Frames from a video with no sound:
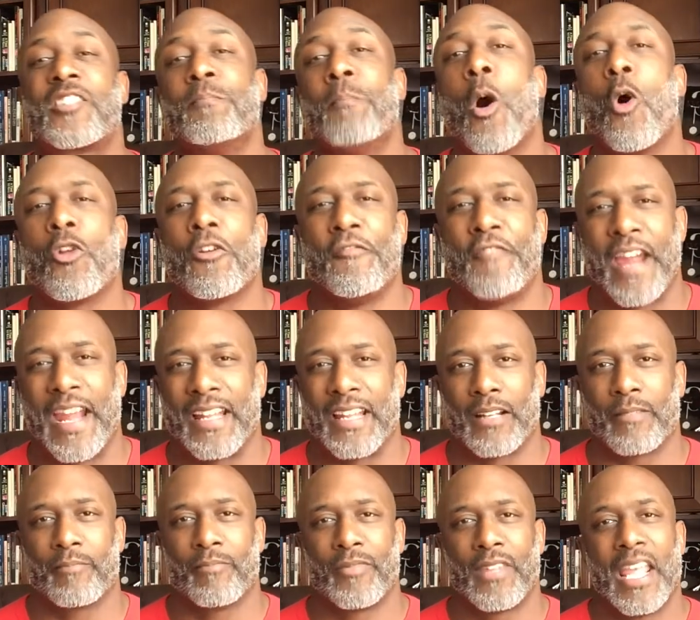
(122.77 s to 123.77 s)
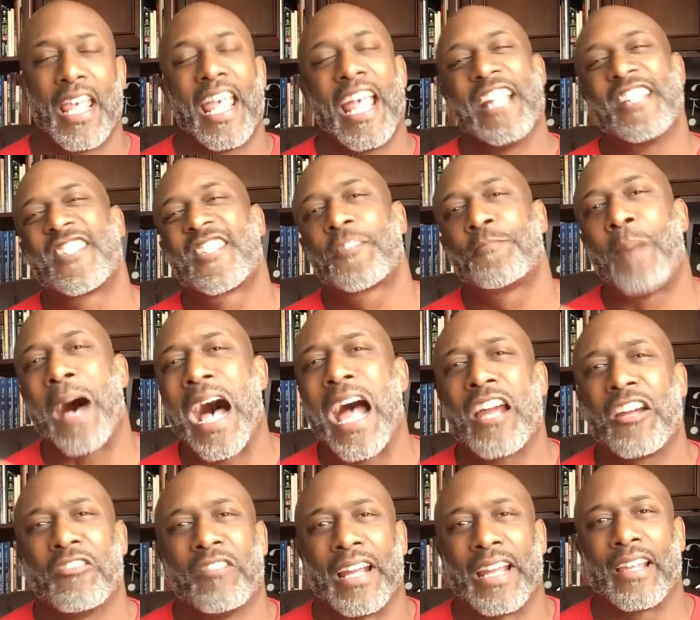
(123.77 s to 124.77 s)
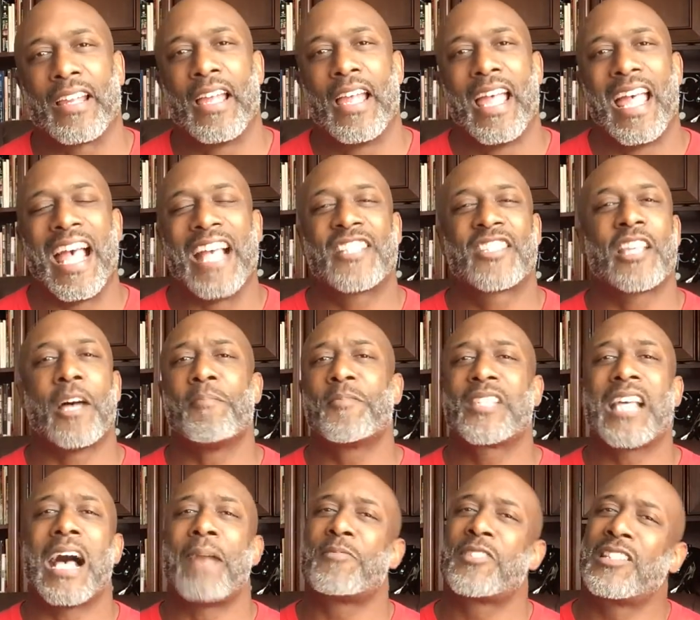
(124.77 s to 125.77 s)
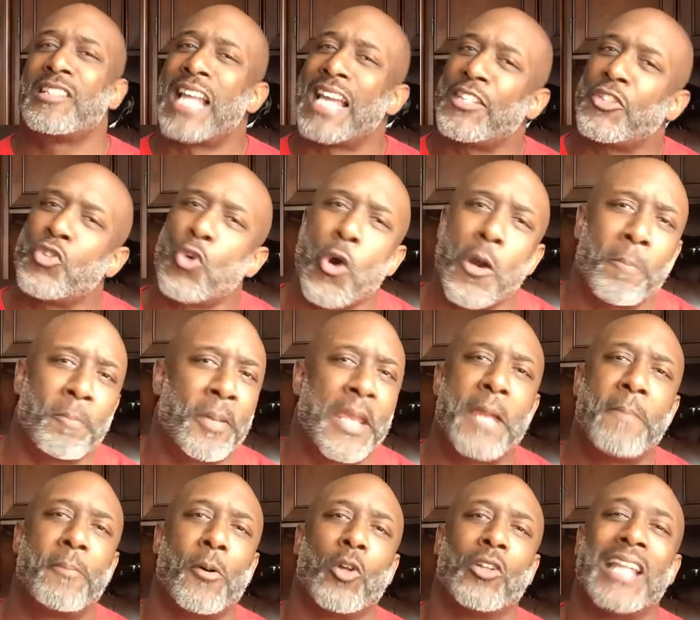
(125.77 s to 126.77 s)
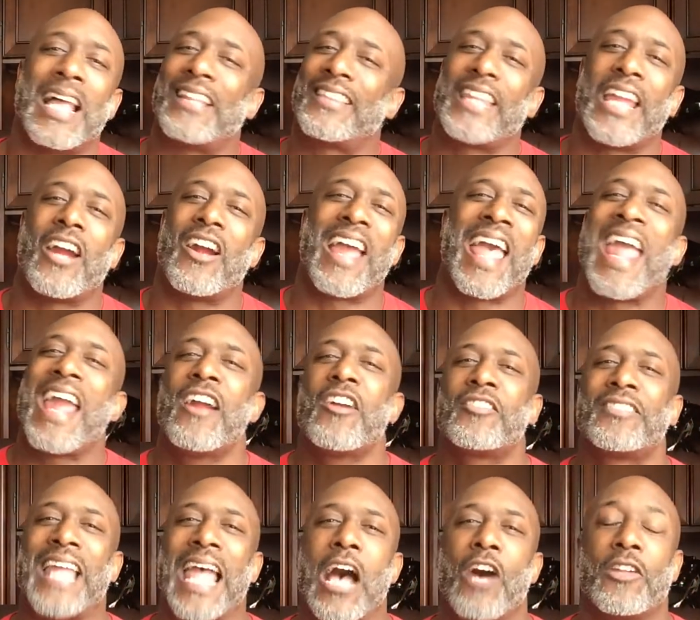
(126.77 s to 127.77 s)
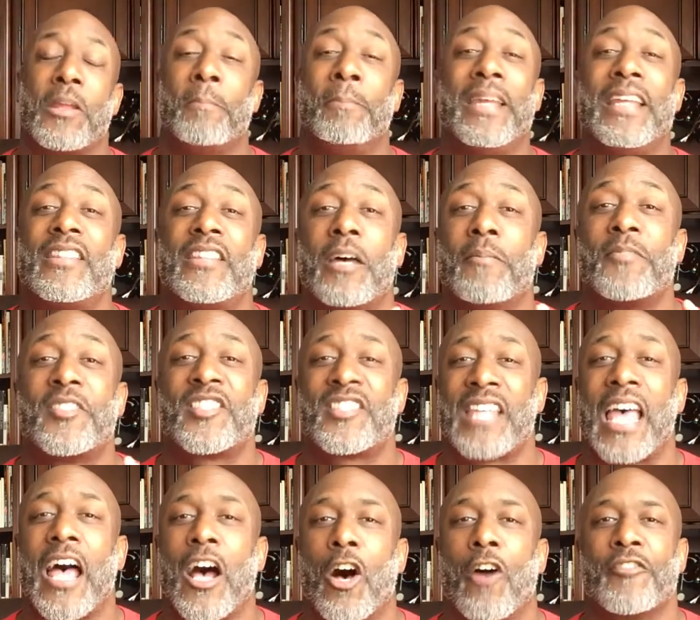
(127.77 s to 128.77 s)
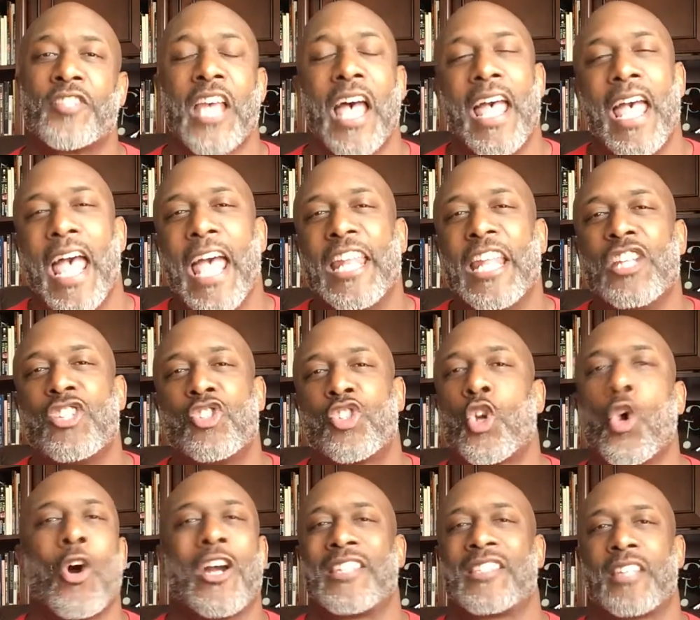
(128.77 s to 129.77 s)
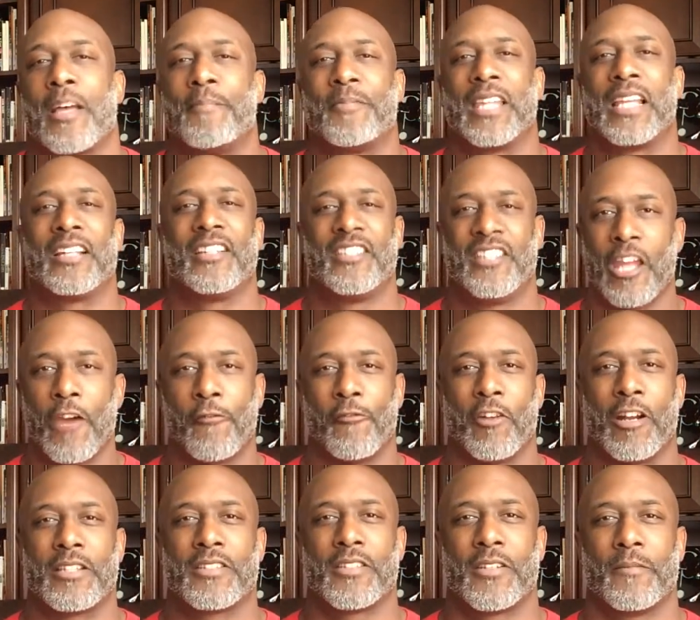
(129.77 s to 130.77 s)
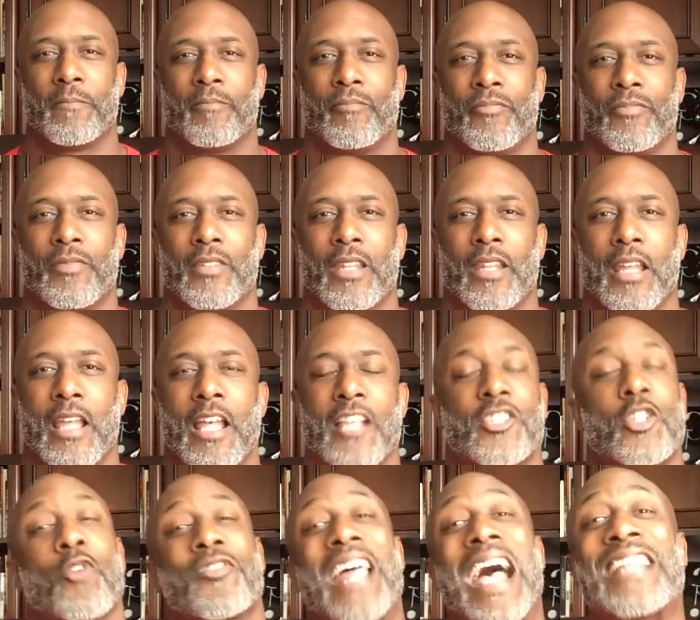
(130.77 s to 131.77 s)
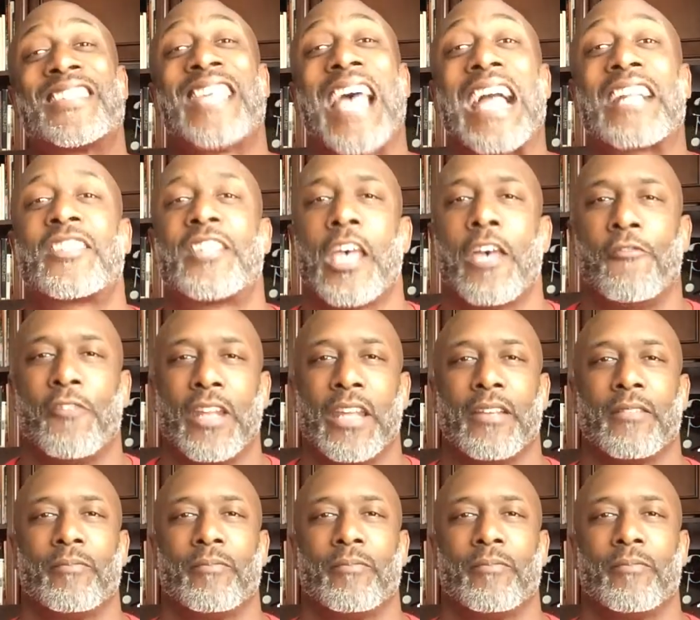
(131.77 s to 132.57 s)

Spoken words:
motivating, inspiring, and sometimes let your people let their hair down and be themselves and enjoy something different. So that's activity.